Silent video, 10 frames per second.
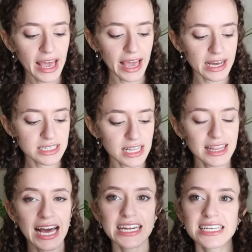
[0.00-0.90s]
and
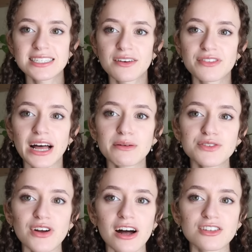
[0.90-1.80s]
that is
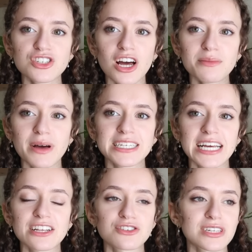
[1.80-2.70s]
Flowers for Algernon by
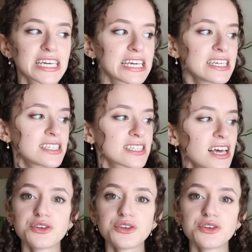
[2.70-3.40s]
Daniel Keyes.